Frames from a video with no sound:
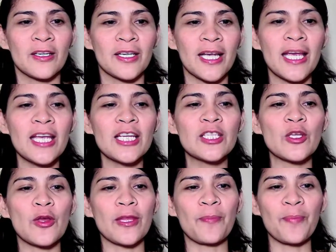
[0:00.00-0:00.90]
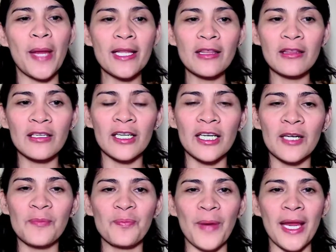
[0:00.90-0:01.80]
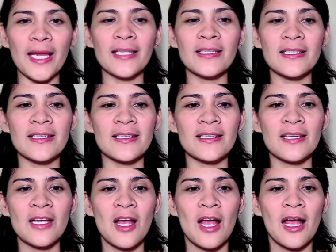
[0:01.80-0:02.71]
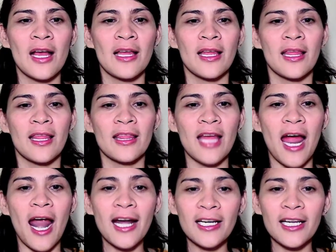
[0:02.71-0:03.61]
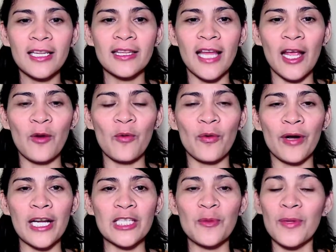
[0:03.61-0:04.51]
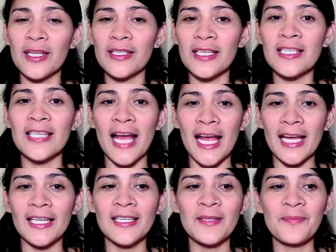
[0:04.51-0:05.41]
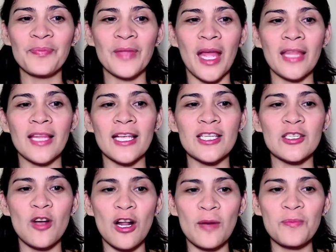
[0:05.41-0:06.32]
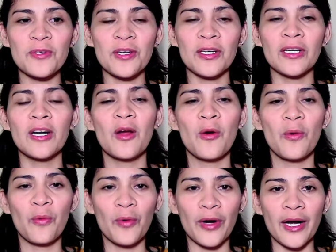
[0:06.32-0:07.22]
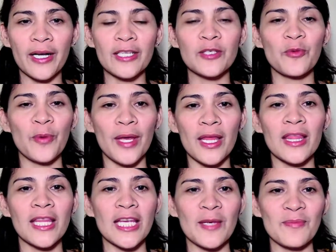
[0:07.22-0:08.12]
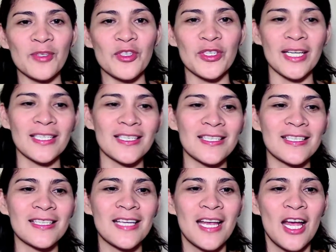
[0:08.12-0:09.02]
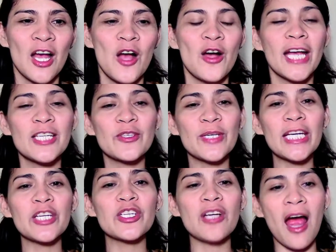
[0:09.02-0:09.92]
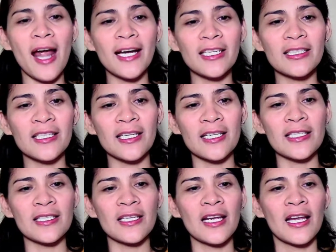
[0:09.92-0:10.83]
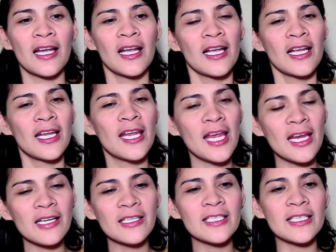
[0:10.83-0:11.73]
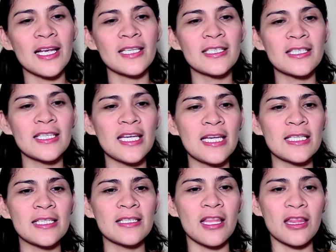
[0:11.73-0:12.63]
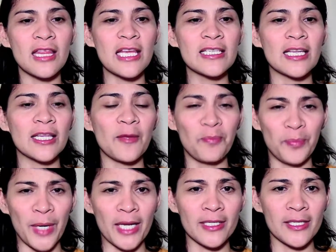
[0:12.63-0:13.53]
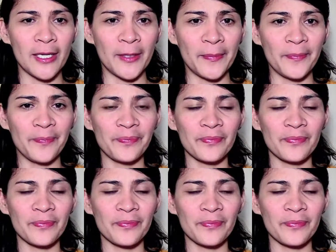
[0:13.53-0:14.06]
Okay, so the painter paints, the architect works with the design, and the sculpture works with images. Okay, so each artist hears and sees the things that impress him.